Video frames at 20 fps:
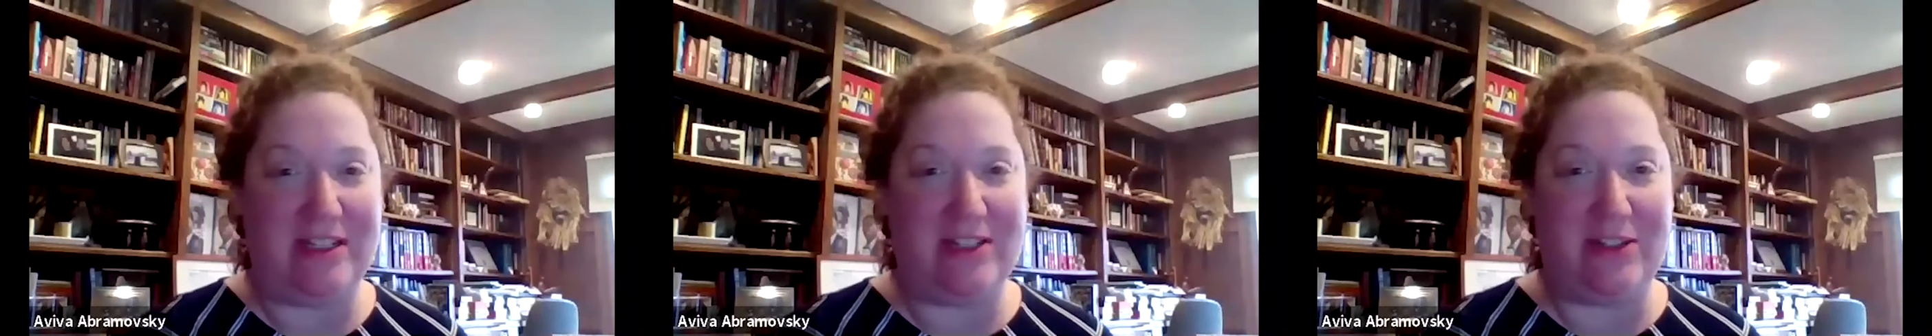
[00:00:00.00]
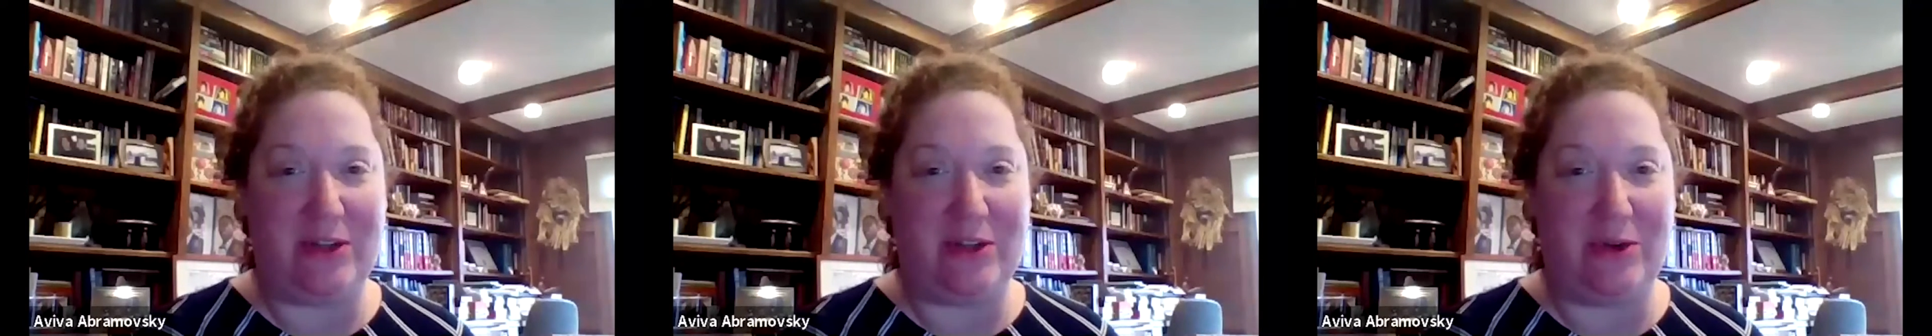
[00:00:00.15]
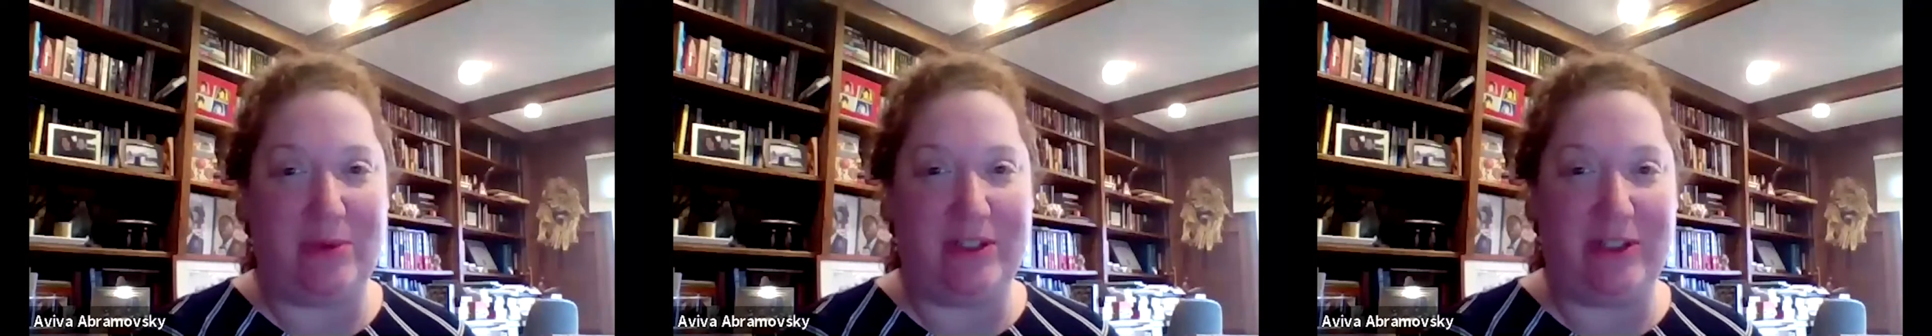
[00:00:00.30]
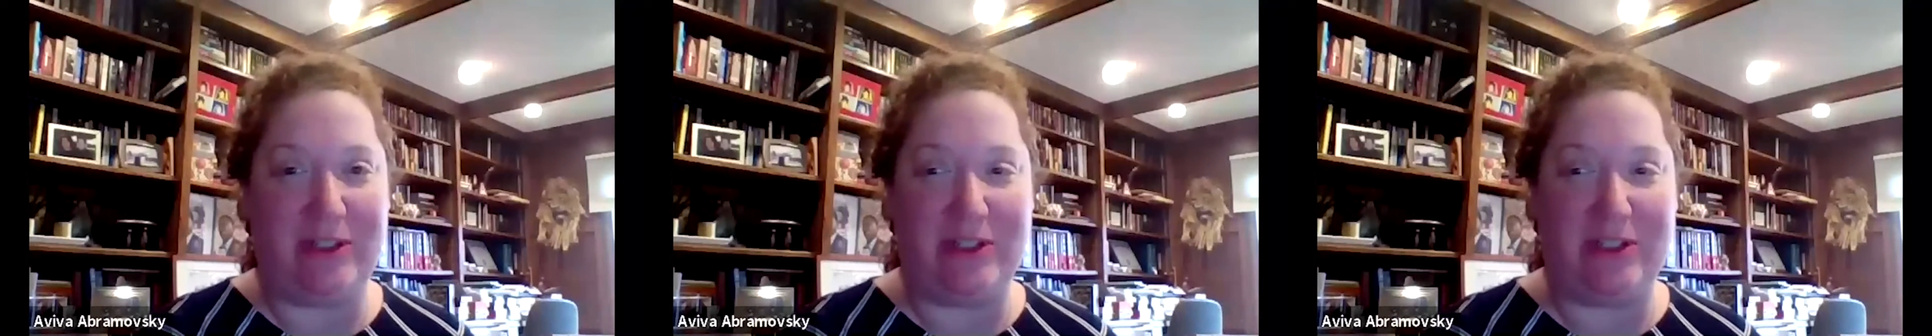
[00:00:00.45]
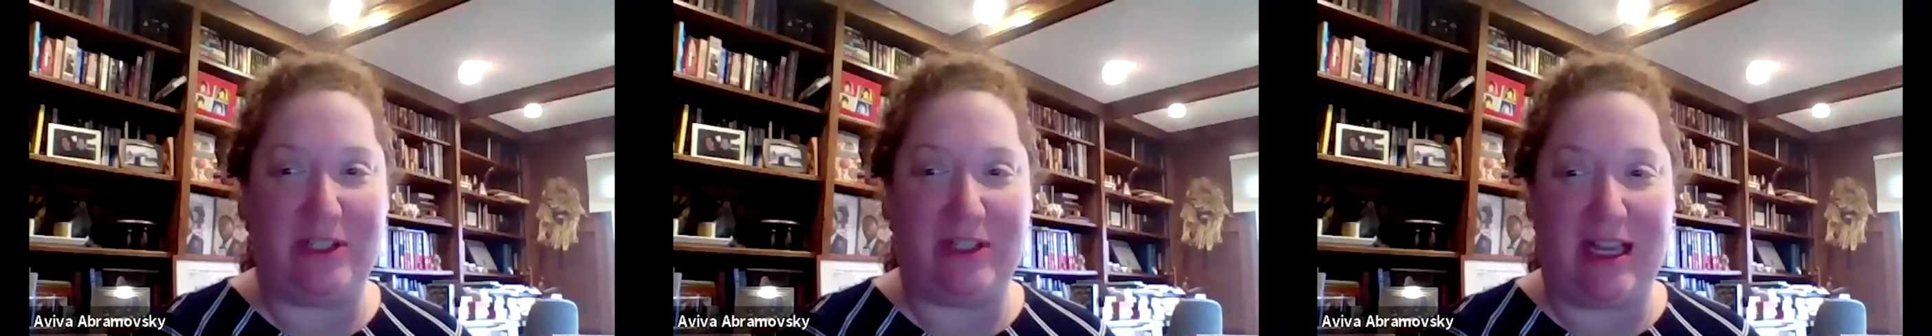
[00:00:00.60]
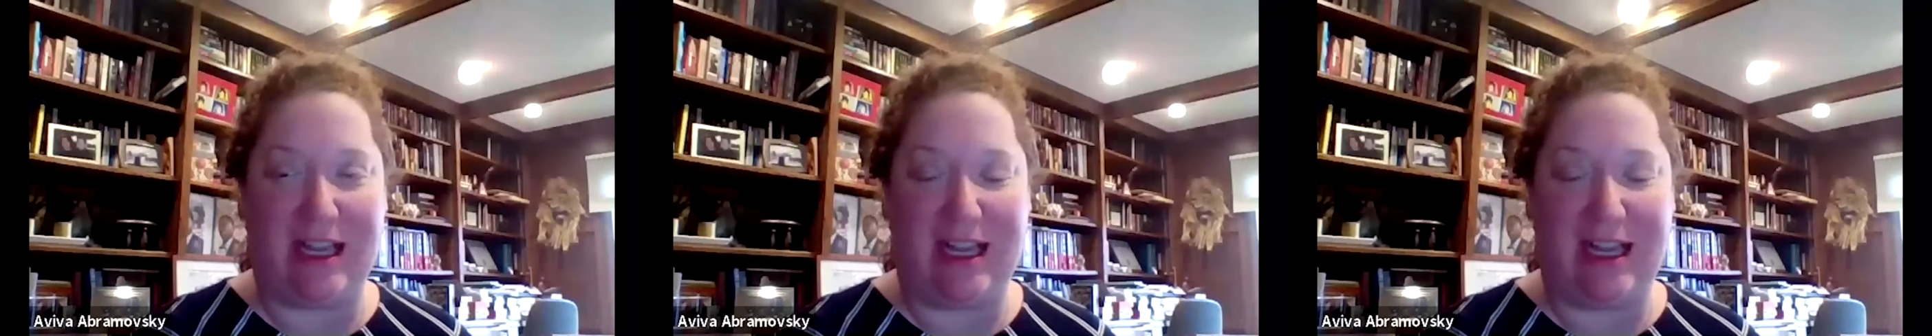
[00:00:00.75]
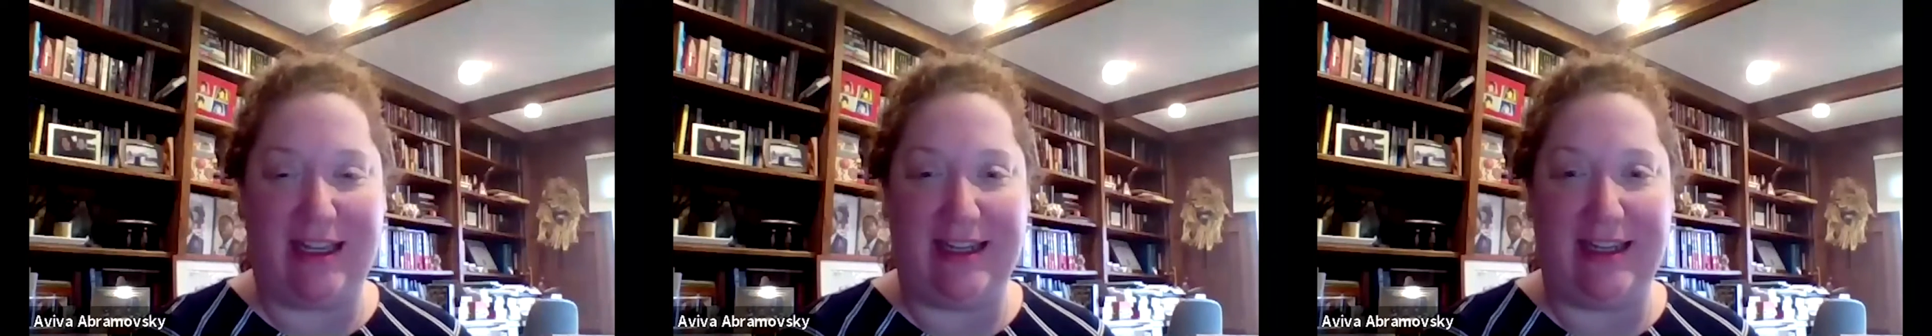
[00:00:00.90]
so we learned a
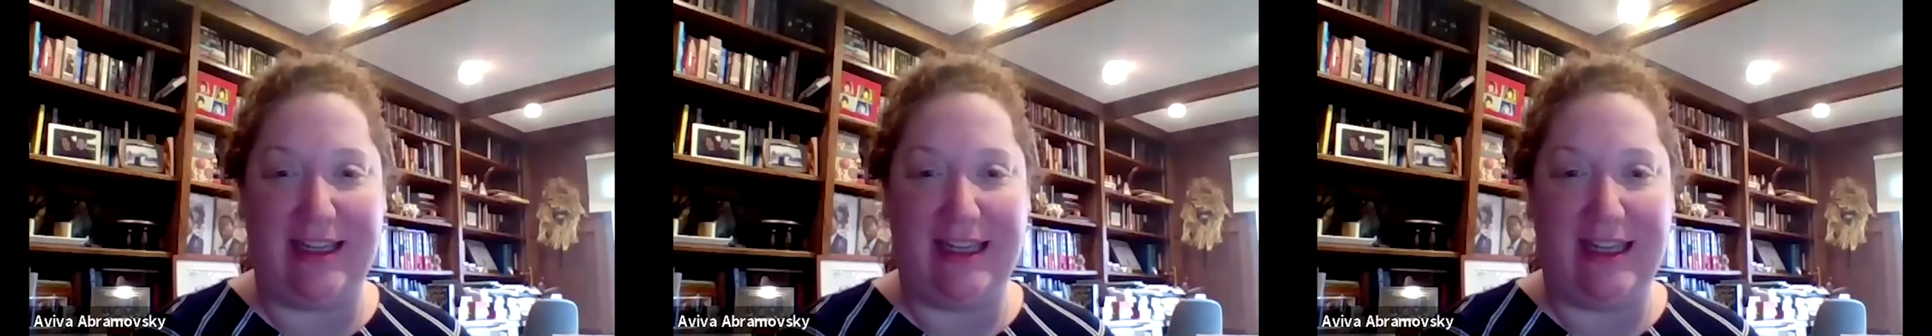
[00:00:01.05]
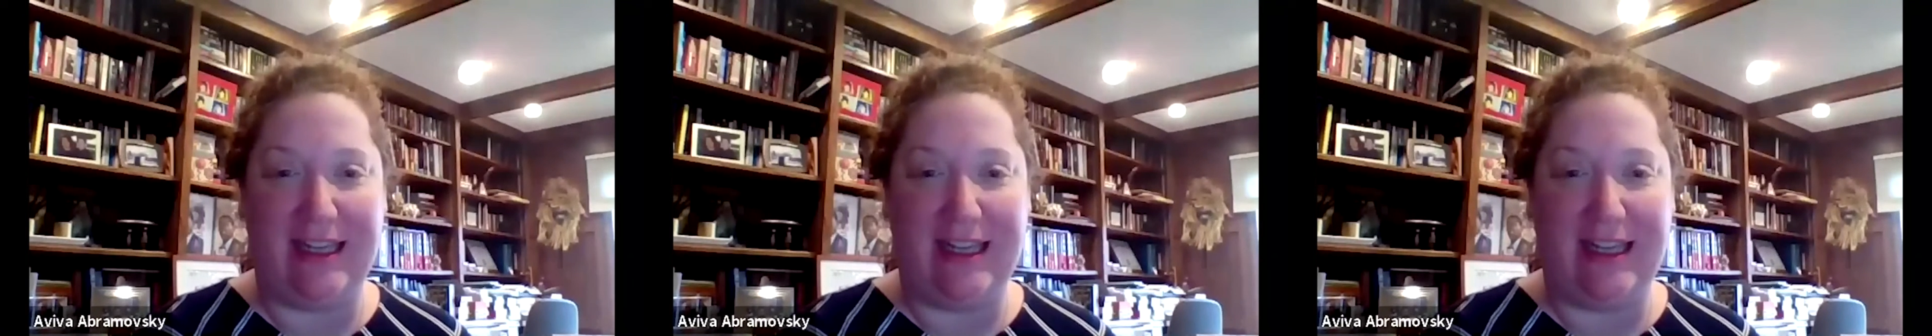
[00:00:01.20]
lot.